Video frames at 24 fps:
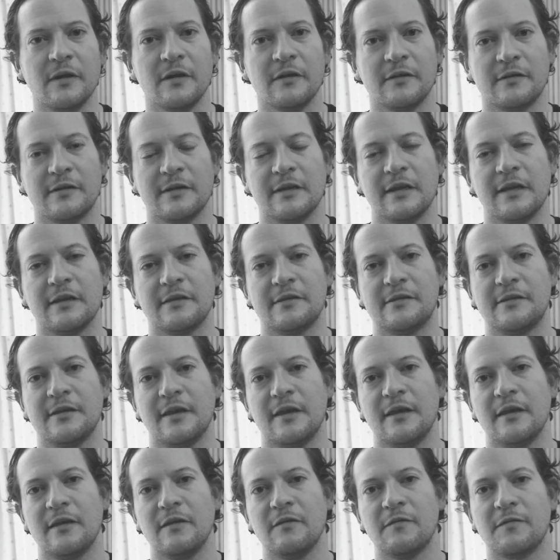So let's
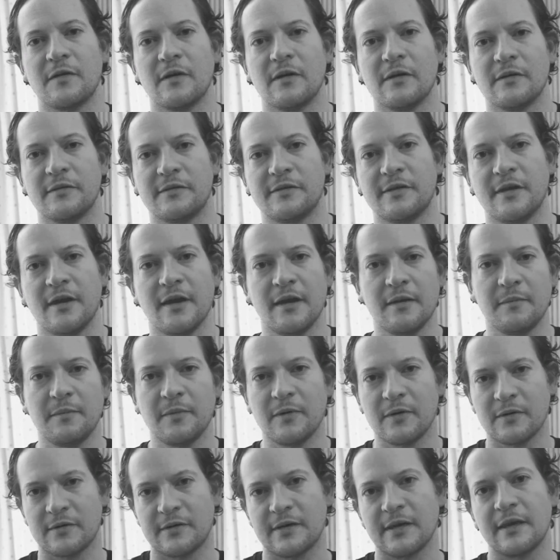say you've got Thai
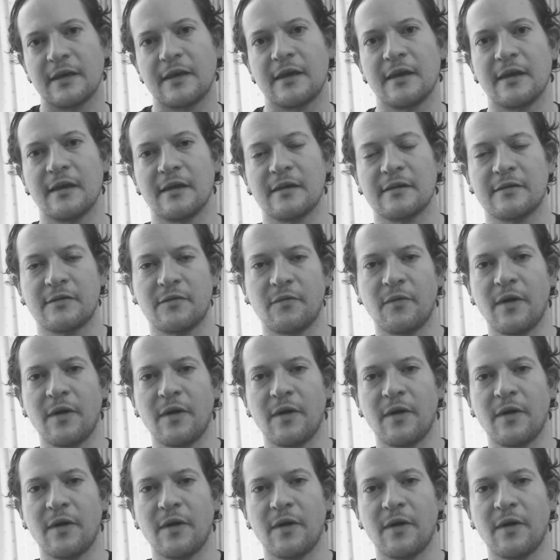boxing kicks,